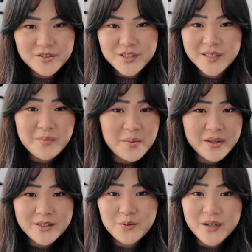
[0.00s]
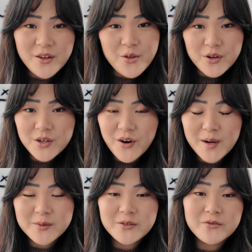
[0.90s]
You need maybe like 20-30
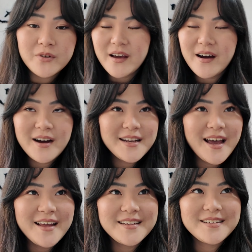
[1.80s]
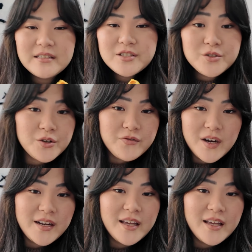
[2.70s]
grams of yarn, and it's just so fun.